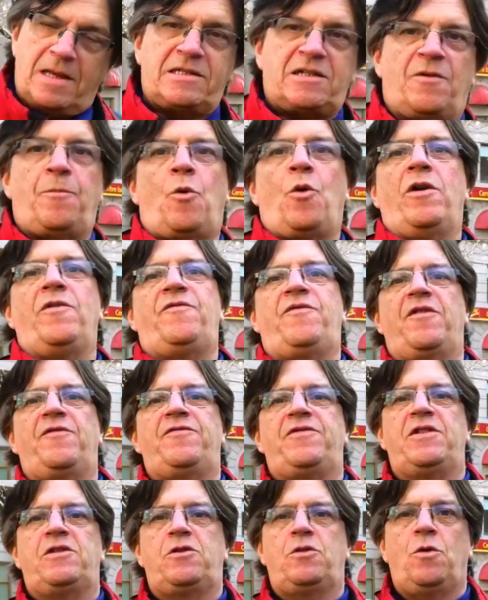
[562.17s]
It's a
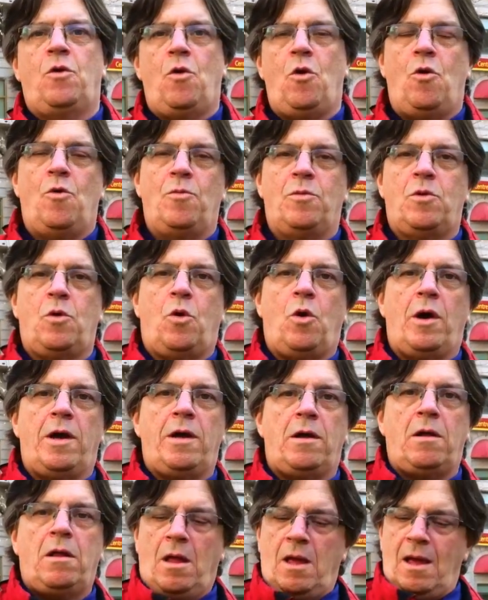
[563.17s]
0.52 ohm
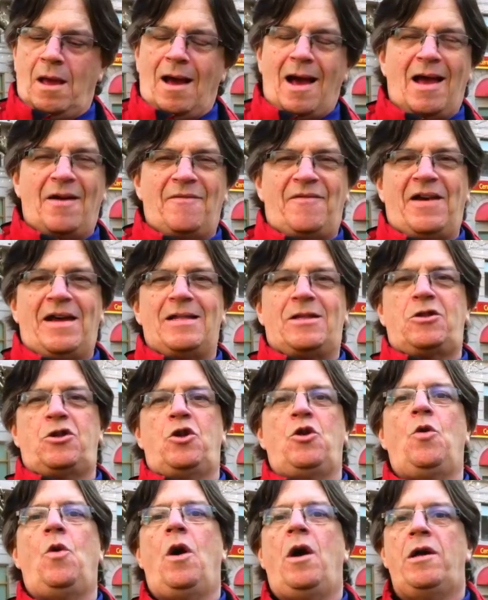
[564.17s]
coil. I've had
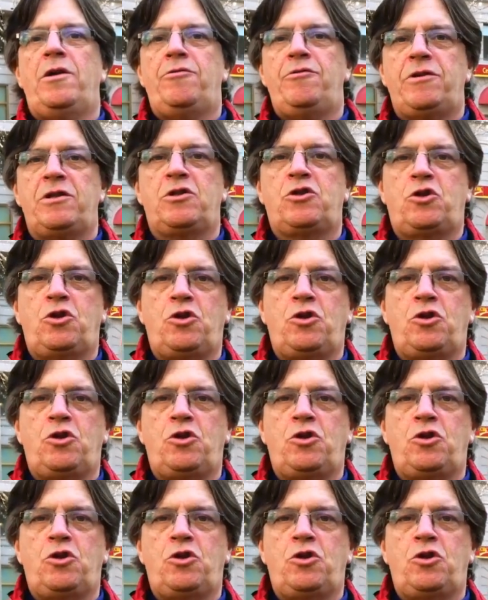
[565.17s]
202